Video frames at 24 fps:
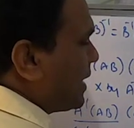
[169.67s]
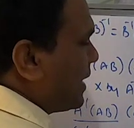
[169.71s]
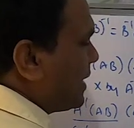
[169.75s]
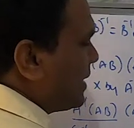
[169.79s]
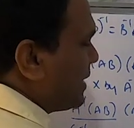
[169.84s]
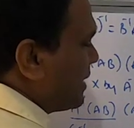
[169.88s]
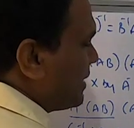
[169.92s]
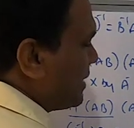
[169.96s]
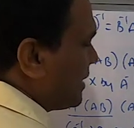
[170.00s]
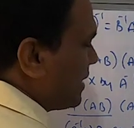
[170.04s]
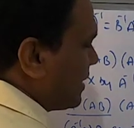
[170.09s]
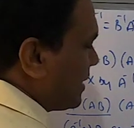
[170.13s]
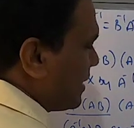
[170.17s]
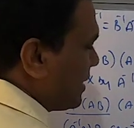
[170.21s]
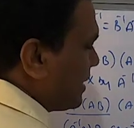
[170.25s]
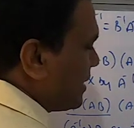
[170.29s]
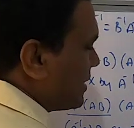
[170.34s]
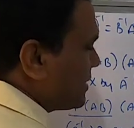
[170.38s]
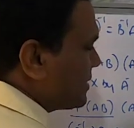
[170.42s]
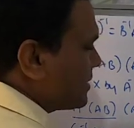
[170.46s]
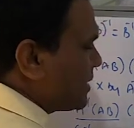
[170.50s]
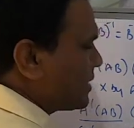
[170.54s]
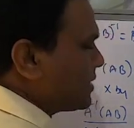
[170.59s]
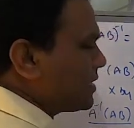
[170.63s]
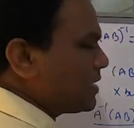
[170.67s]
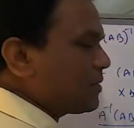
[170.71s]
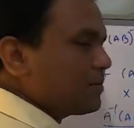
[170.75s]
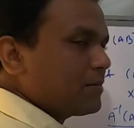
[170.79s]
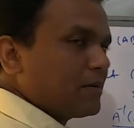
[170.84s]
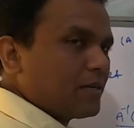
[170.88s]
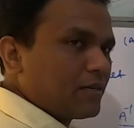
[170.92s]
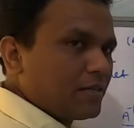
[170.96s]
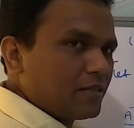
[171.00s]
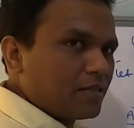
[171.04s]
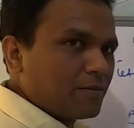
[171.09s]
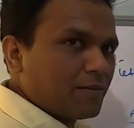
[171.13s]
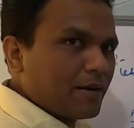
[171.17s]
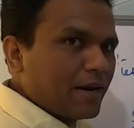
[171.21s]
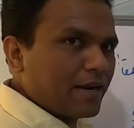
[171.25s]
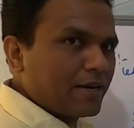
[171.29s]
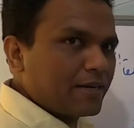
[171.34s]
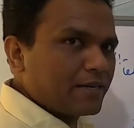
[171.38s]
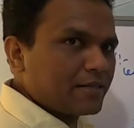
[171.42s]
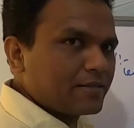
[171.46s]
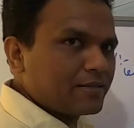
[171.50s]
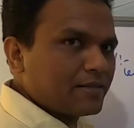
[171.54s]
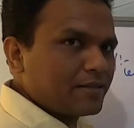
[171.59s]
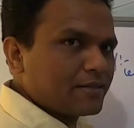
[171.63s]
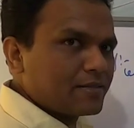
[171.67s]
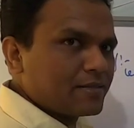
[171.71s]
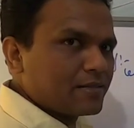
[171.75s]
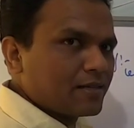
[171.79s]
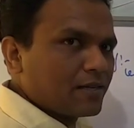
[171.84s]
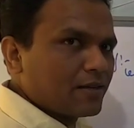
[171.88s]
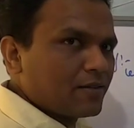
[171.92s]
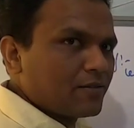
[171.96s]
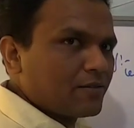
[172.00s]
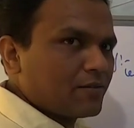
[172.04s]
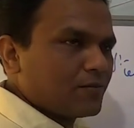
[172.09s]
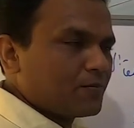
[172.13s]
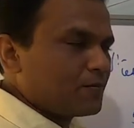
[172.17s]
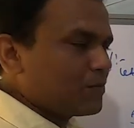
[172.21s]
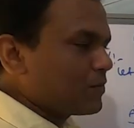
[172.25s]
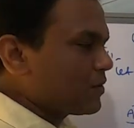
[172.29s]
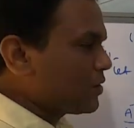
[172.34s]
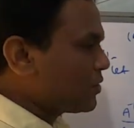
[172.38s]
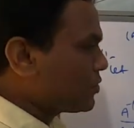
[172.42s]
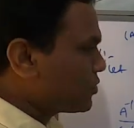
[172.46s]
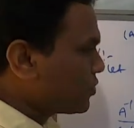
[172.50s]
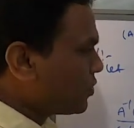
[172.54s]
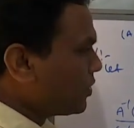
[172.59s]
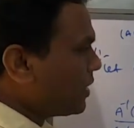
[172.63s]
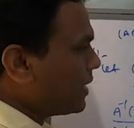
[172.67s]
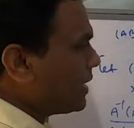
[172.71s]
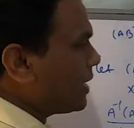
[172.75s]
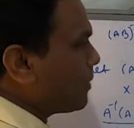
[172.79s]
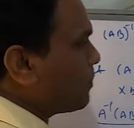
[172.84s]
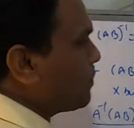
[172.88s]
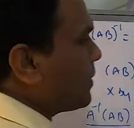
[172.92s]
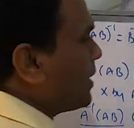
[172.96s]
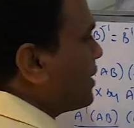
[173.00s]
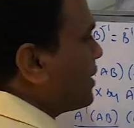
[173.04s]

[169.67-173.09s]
identity is nothing but the matrix itself. So I